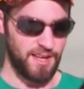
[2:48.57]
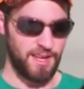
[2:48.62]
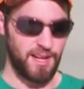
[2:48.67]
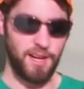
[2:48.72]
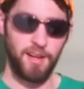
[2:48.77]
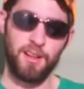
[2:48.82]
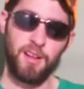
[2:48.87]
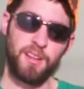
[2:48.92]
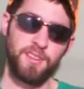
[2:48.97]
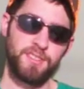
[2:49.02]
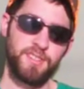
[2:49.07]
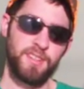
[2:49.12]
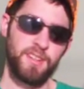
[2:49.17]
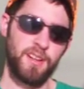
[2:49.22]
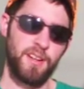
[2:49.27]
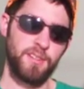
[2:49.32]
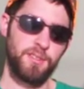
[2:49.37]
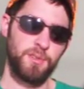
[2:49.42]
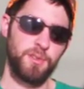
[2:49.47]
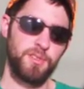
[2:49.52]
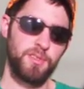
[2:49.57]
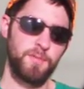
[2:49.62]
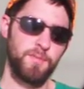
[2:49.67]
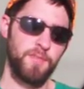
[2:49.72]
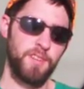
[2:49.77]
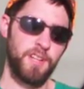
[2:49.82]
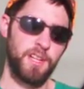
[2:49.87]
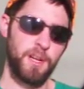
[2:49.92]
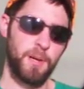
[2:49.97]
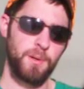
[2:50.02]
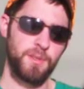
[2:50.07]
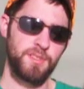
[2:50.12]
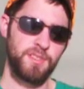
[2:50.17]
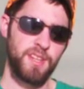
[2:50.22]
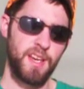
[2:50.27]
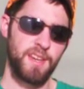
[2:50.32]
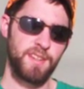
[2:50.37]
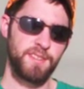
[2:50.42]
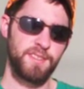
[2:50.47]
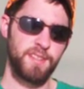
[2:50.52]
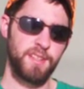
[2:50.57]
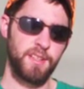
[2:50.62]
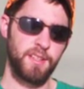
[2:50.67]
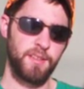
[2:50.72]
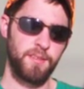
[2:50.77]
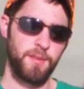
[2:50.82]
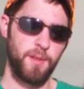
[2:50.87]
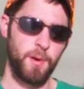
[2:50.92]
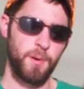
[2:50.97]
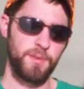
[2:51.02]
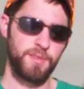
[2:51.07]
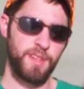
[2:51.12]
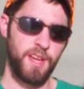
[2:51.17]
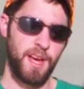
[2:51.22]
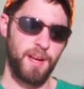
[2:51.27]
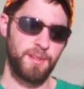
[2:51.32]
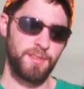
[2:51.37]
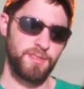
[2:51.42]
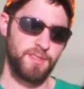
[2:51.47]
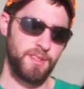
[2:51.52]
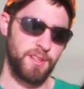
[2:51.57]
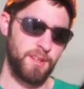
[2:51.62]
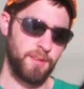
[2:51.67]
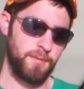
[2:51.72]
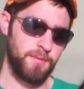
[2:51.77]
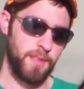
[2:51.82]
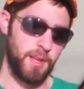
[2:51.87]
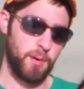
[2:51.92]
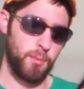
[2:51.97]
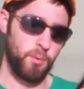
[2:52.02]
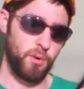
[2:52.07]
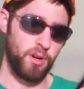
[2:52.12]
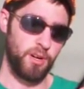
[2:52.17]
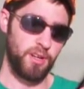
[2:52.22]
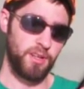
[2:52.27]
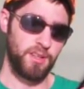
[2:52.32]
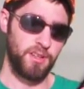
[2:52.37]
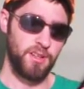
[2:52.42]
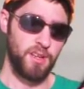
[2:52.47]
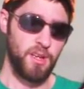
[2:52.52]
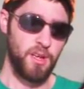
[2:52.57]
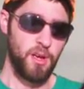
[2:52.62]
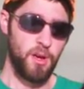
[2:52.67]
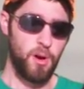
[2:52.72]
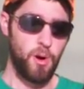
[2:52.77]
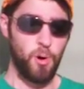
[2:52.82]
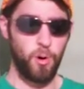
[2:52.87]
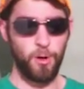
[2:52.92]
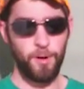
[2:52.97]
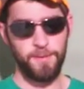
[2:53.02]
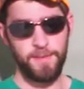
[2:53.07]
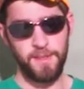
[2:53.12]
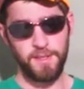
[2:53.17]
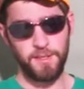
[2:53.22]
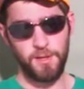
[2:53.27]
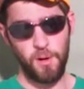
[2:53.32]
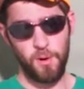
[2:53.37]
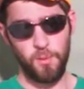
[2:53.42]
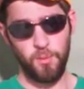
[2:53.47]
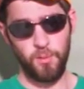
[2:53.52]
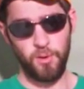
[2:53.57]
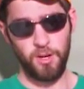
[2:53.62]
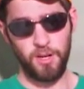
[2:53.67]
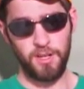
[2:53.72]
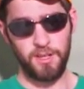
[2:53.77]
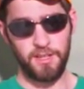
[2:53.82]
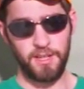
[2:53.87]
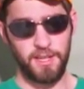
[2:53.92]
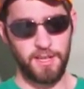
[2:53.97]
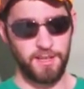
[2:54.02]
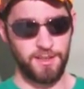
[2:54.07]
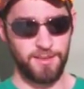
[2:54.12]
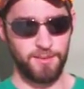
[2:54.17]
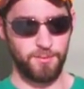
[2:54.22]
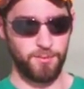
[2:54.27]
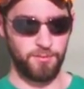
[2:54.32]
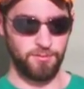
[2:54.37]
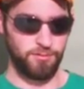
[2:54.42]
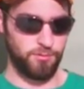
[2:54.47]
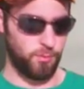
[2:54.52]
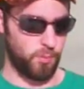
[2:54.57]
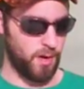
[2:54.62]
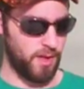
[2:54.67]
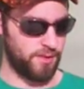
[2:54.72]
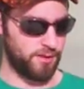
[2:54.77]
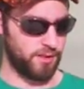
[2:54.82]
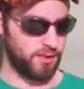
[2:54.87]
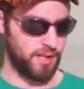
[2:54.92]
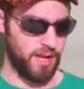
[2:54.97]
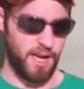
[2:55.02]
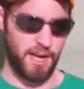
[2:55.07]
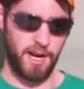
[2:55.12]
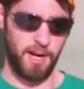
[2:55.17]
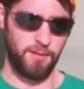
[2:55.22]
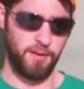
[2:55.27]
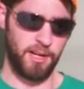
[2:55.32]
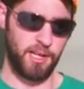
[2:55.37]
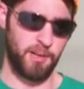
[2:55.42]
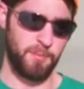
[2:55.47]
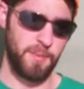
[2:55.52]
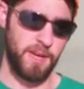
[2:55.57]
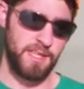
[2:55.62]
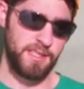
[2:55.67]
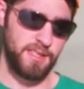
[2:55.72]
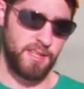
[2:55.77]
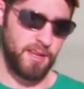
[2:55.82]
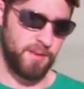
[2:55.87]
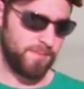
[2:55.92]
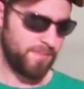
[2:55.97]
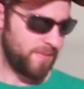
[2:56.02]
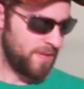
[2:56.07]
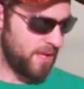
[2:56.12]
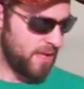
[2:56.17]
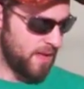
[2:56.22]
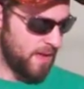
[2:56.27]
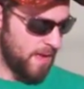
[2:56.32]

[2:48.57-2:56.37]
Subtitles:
I'll do some videos testing those out, seeing if they work, or if they don't work, and whether or not I recommend them.